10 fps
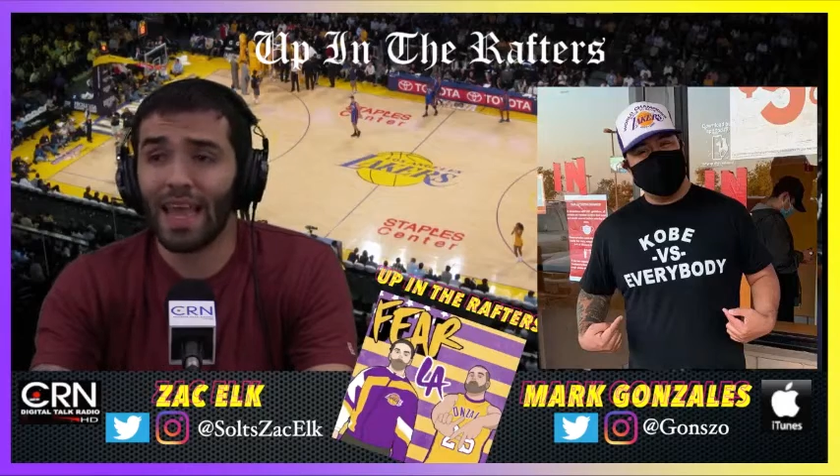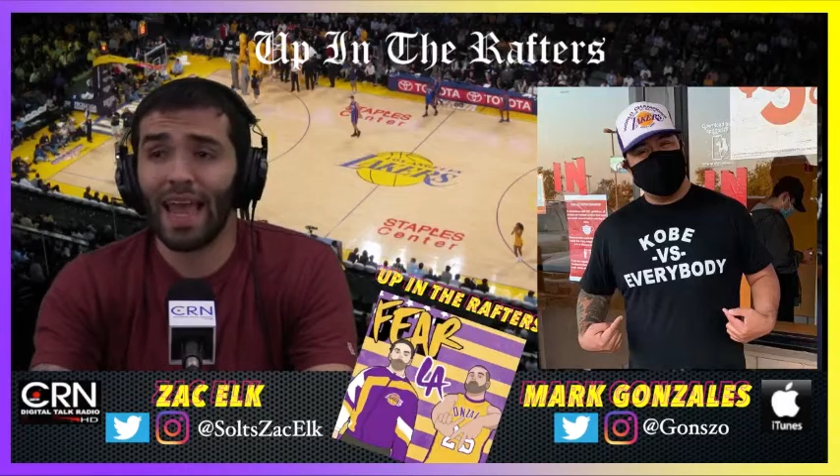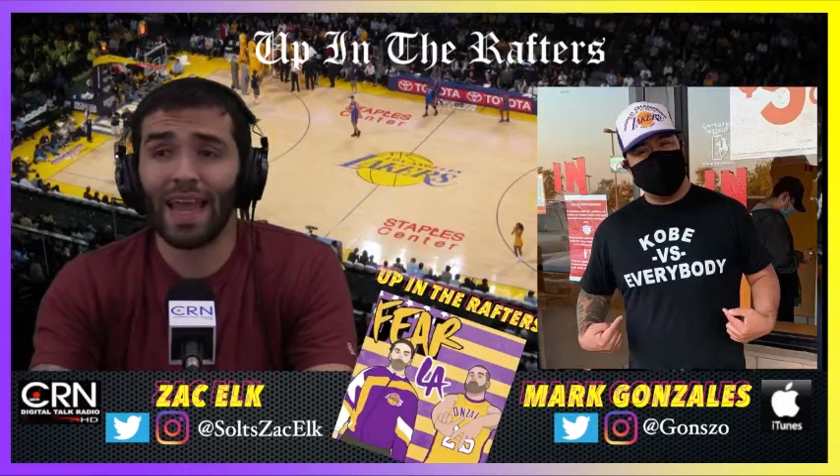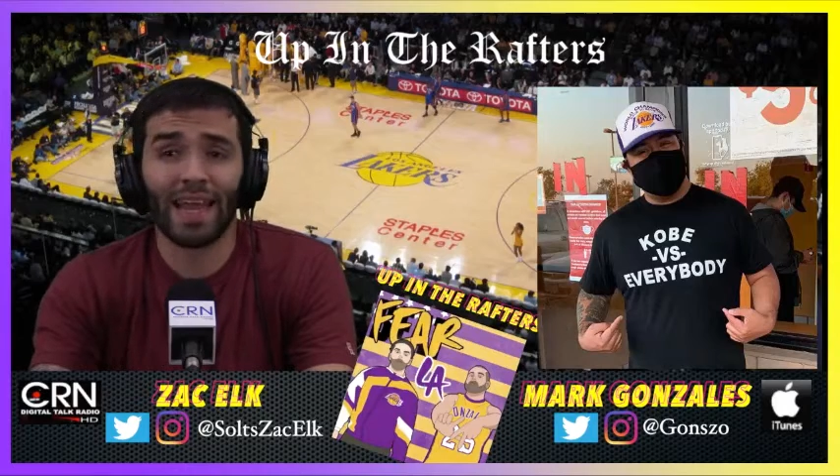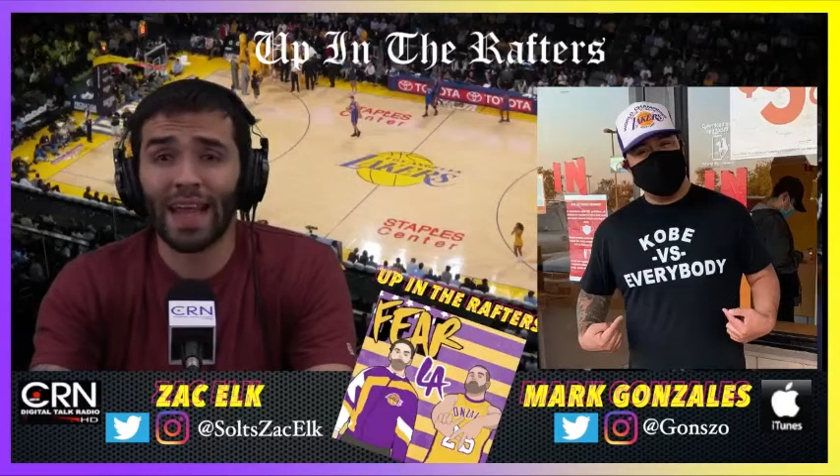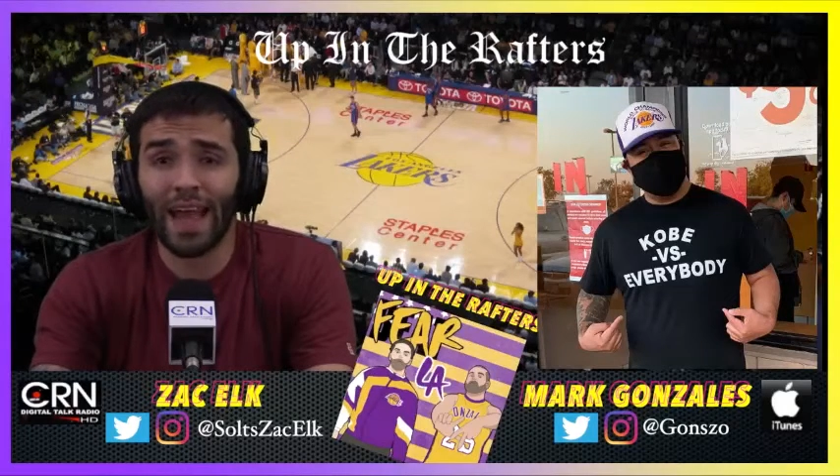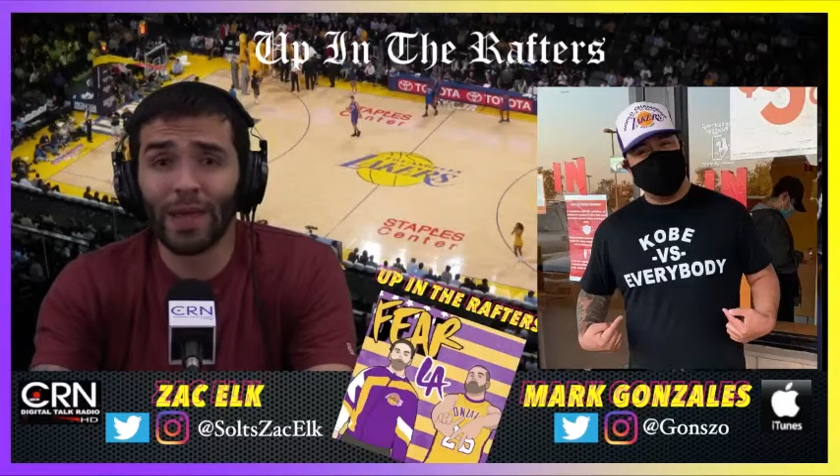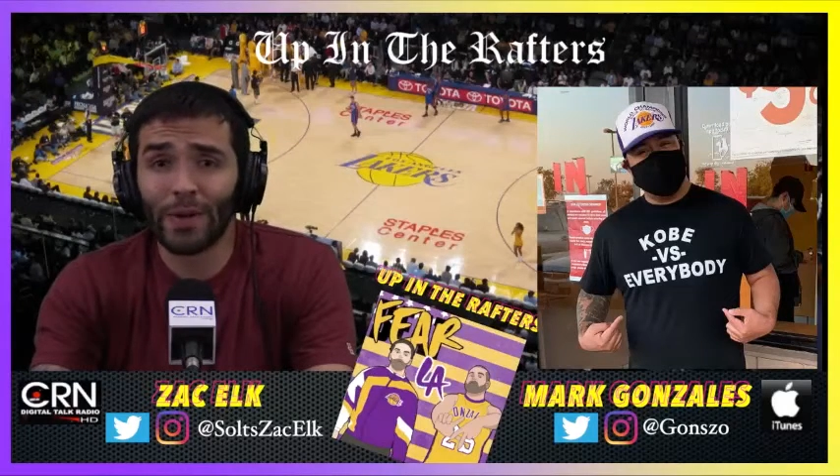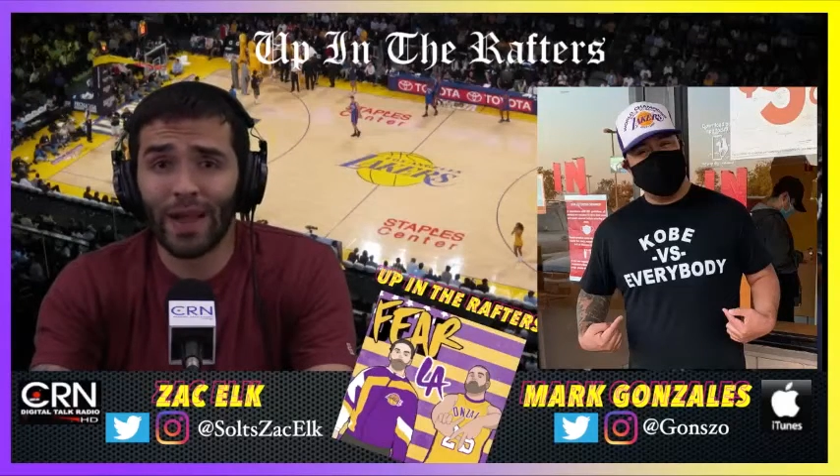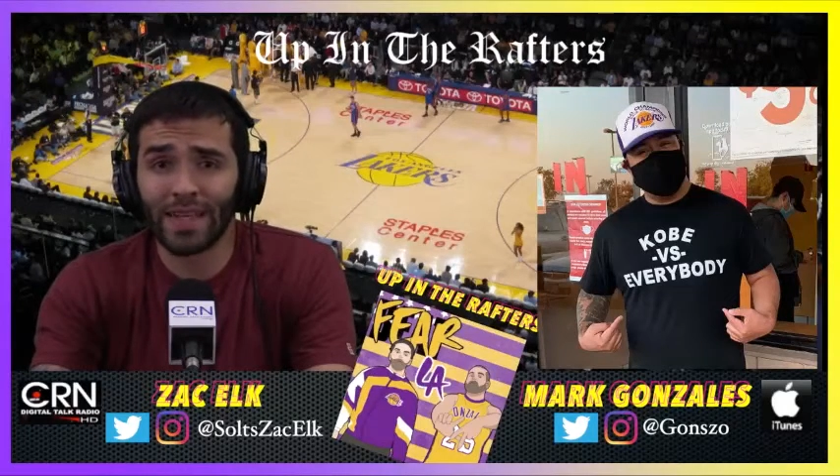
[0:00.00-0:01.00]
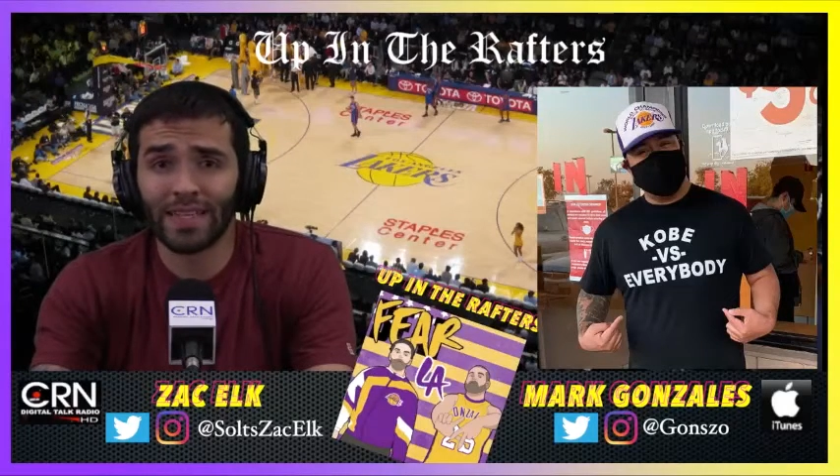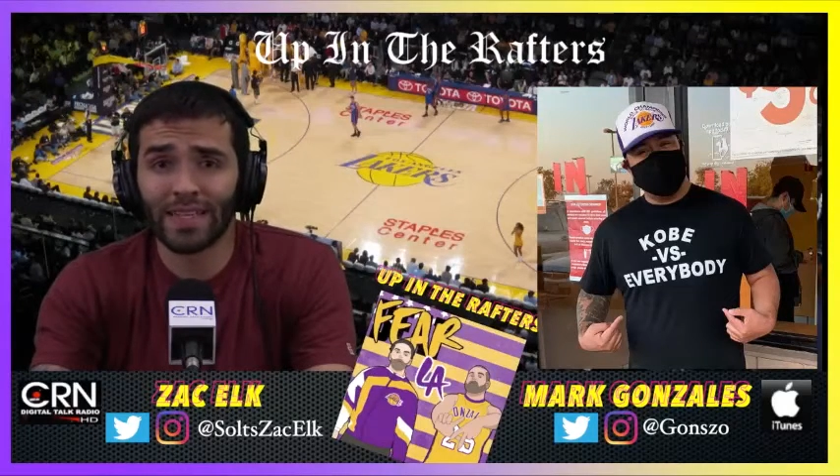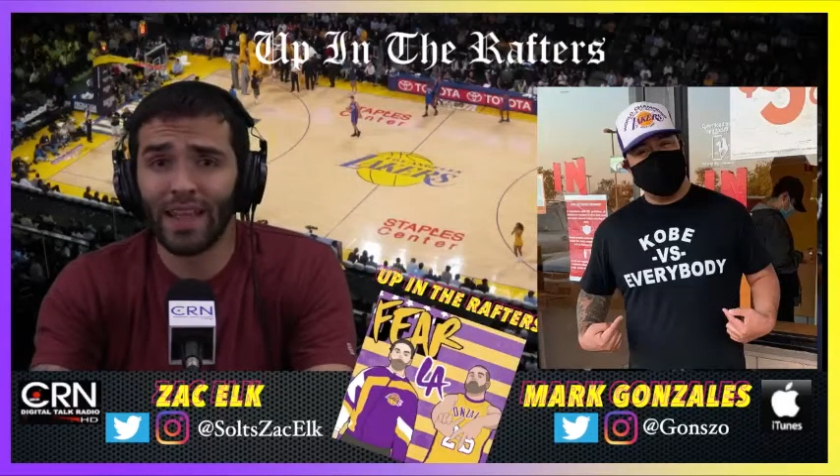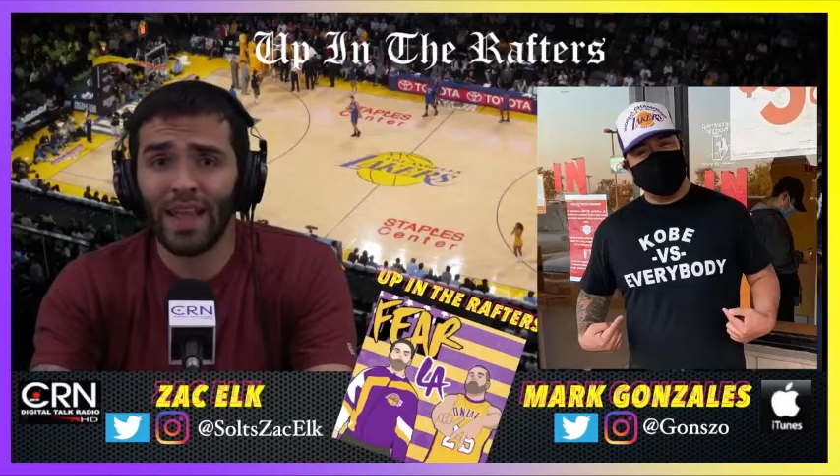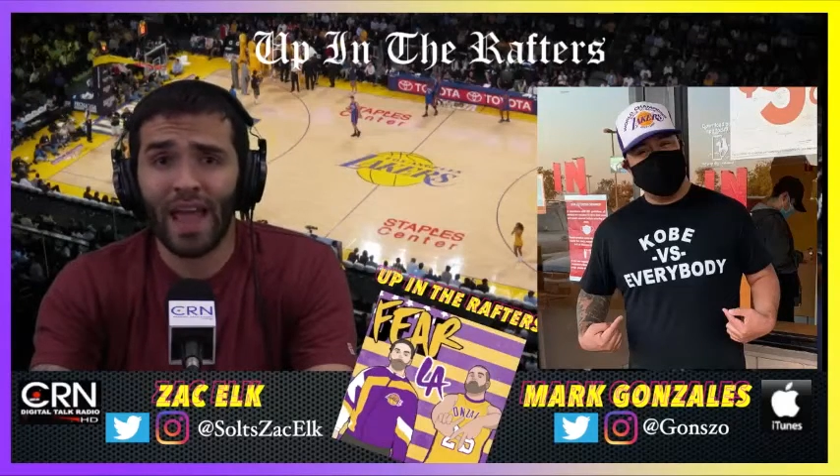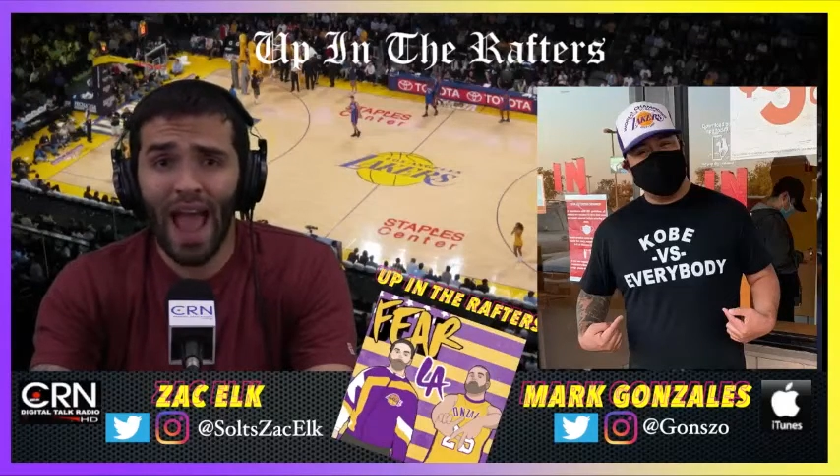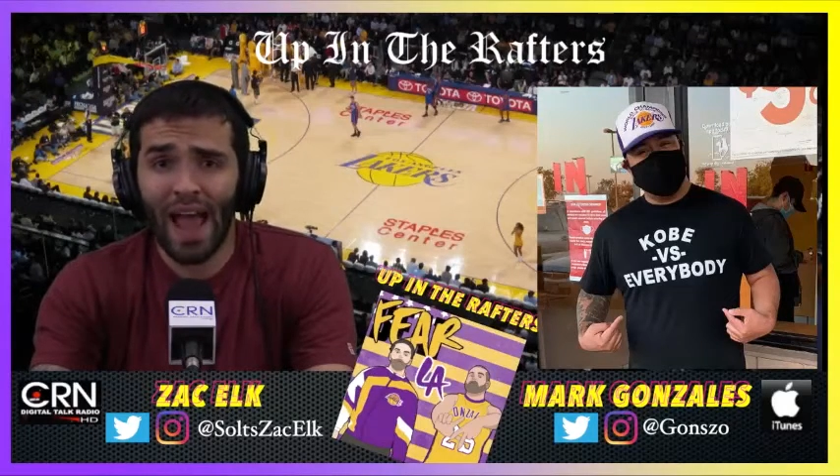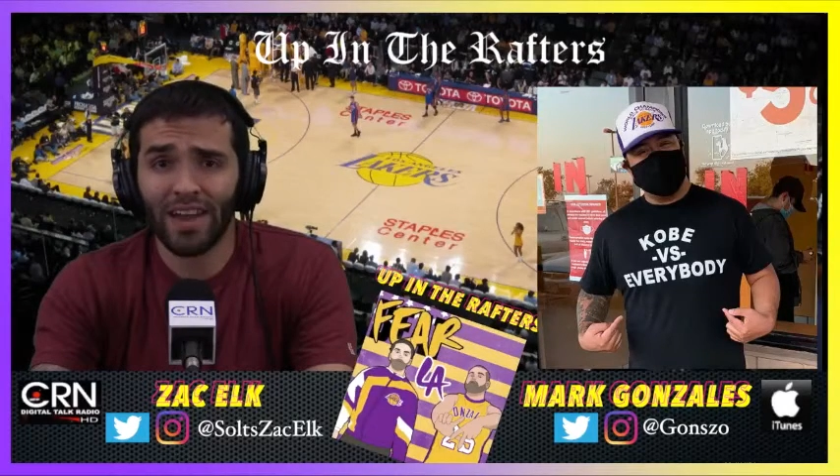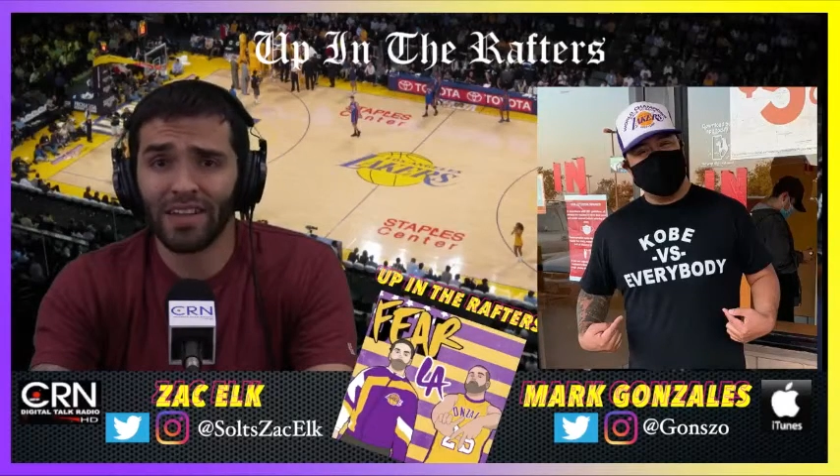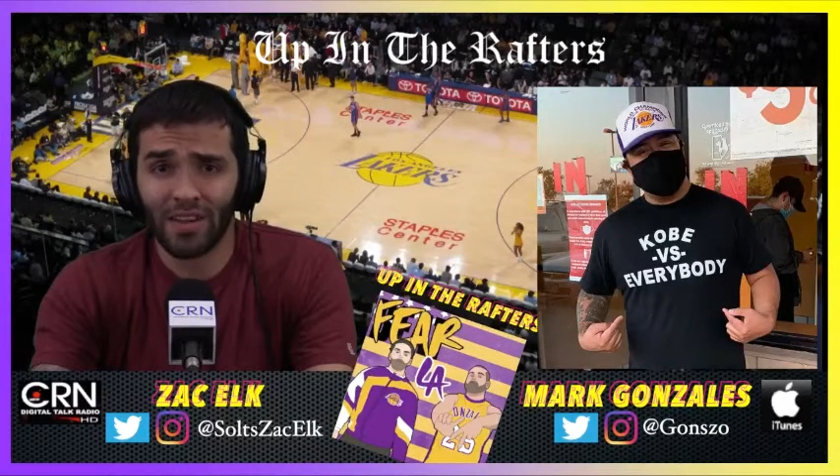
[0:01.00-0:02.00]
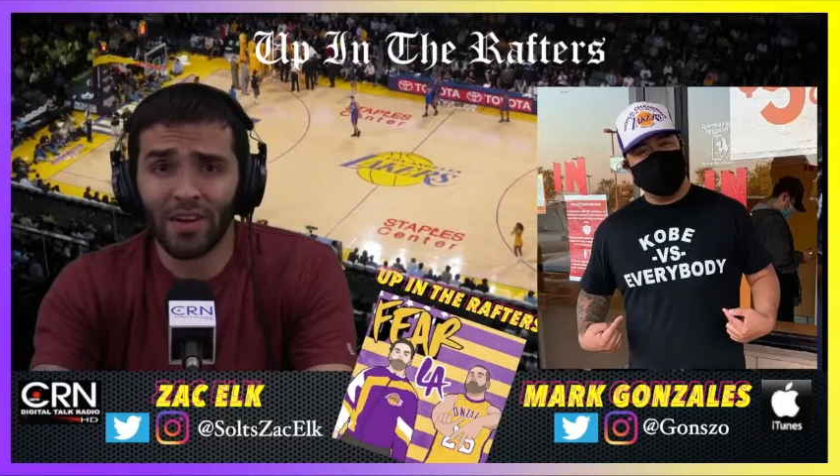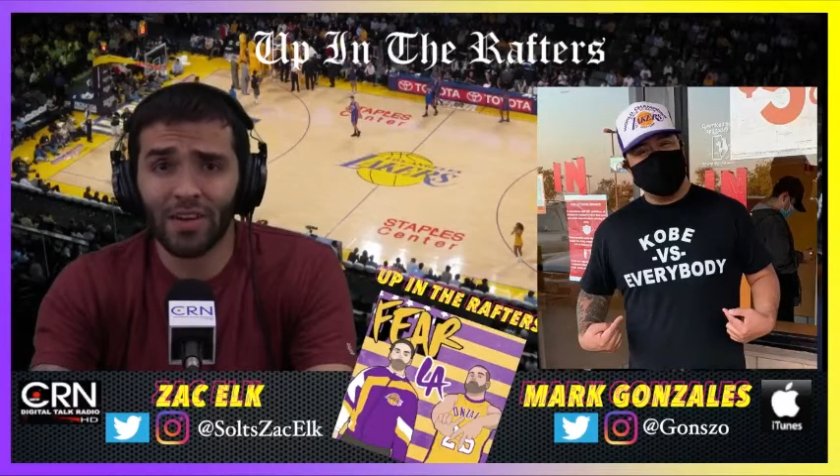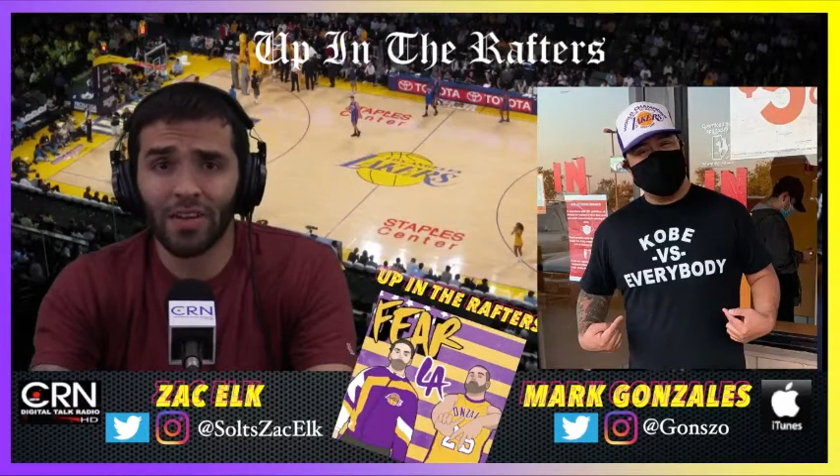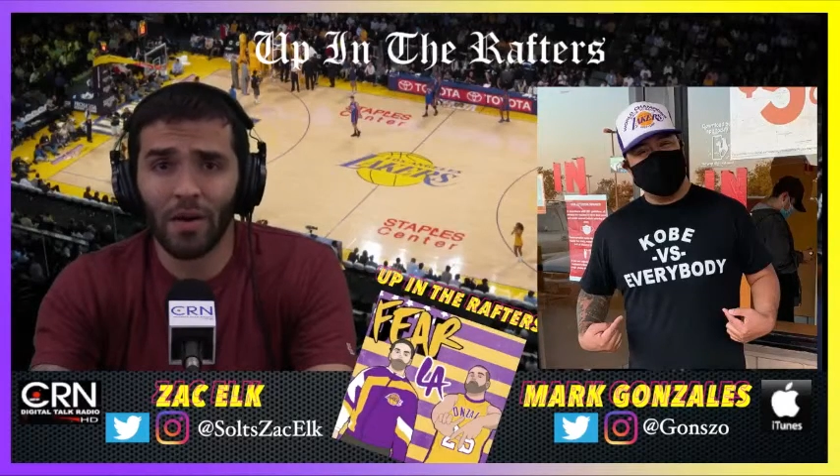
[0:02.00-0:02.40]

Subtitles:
and a guy who hasn't had a dunk,